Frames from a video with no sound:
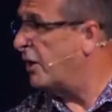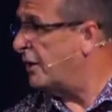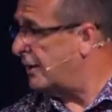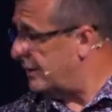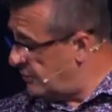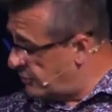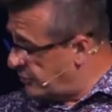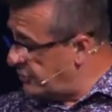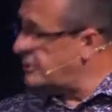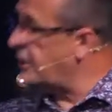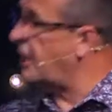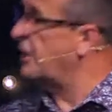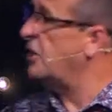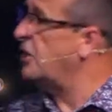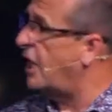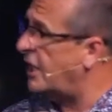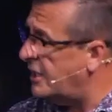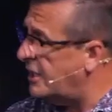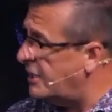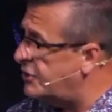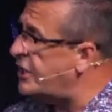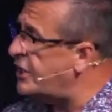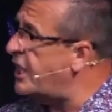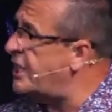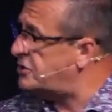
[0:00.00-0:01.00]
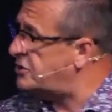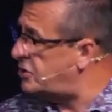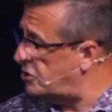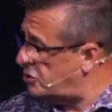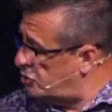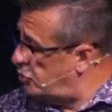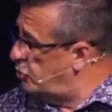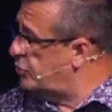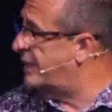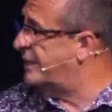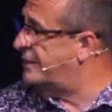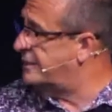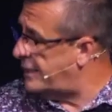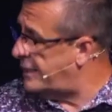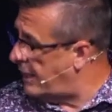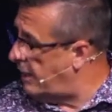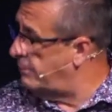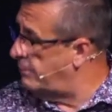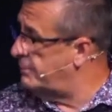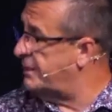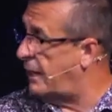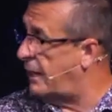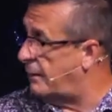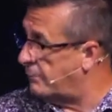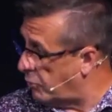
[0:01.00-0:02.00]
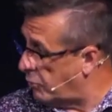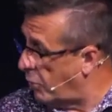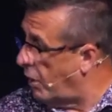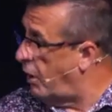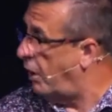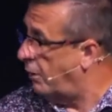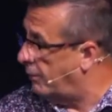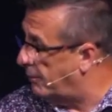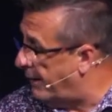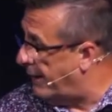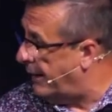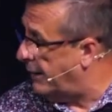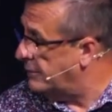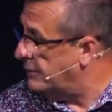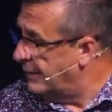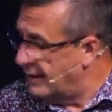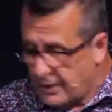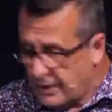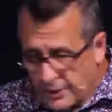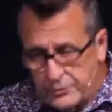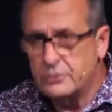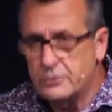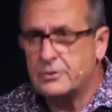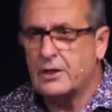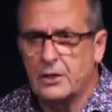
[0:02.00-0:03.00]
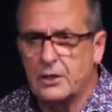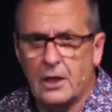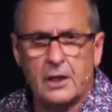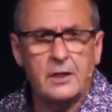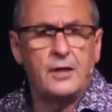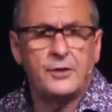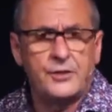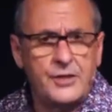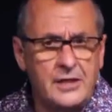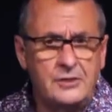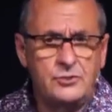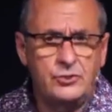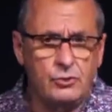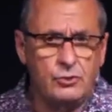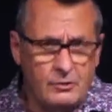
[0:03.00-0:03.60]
there's a lot of things that you can tell me I'm wrong about, and there's a lot of things you can